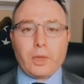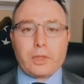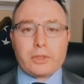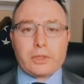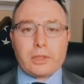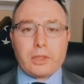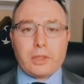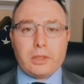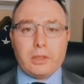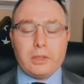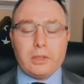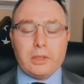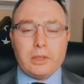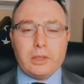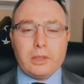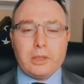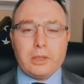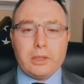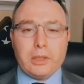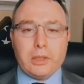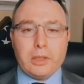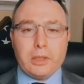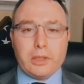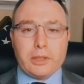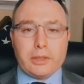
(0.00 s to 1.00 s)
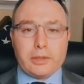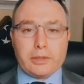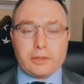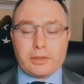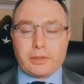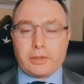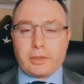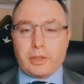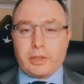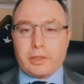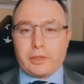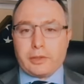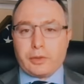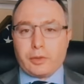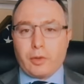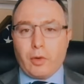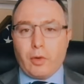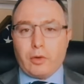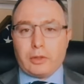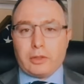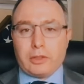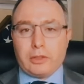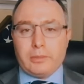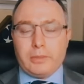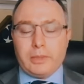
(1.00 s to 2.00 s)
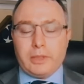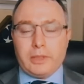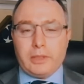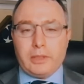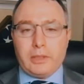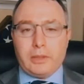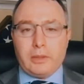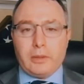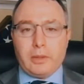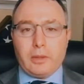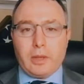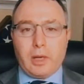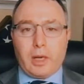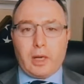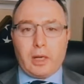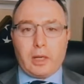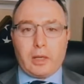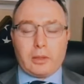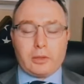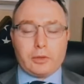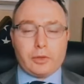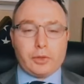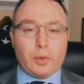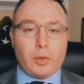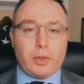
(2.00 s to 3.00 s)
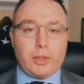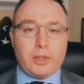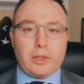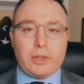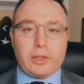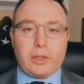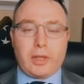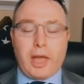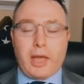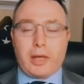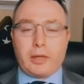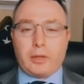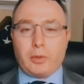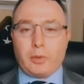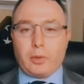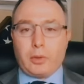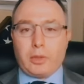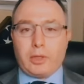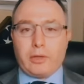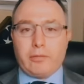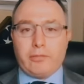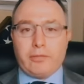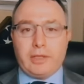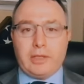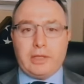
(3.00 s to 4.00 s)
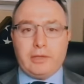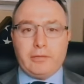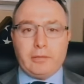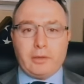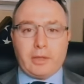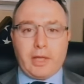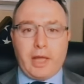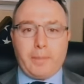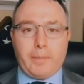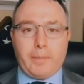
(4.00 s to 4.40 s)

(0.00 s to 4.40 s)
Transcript: Russia is, is going to be uh, joining the category of evil